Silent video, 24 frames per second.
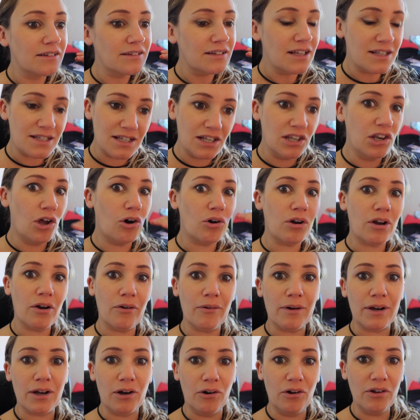there's a lot
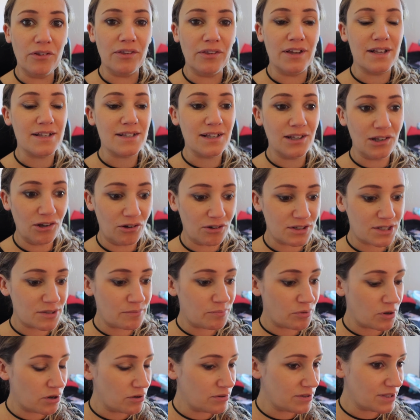going on there's a lot to
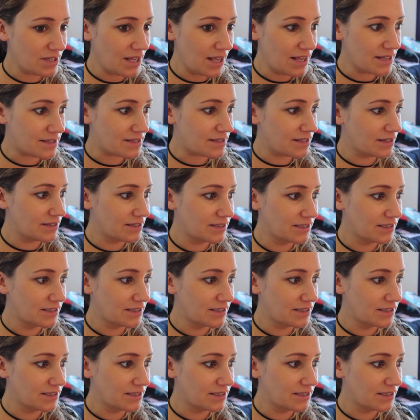process